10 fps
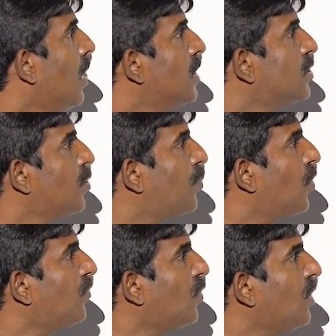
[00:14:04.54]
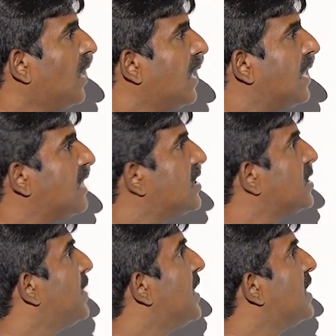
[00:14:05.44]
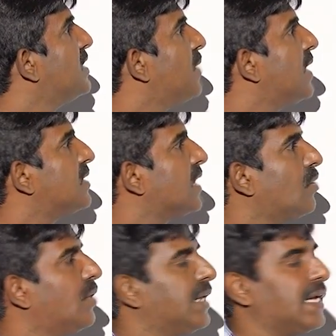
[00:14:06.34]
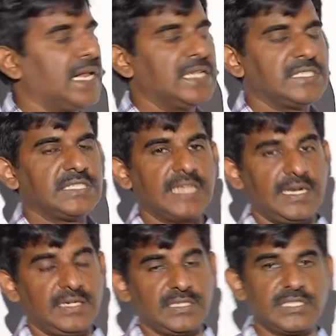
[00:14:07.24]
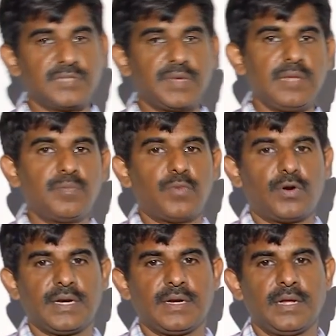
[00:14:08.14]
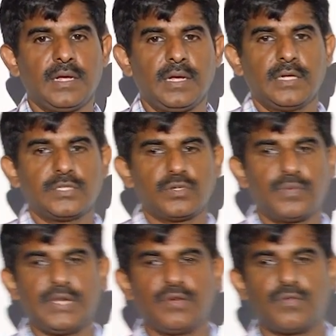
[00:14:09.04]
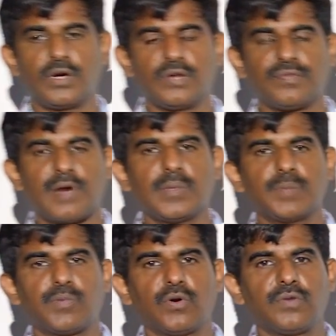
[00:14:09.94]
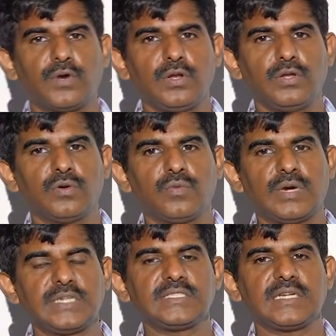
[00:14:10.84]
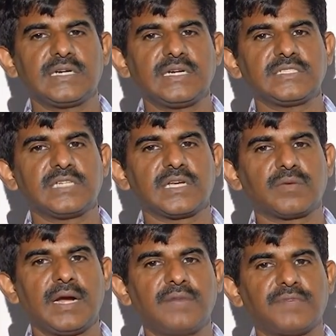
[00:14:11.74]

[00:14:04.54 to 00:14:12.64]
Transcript: So portfolio analysis begins where security analysis ends. This is very important. So when you want to form a portfolio, what is that it is required?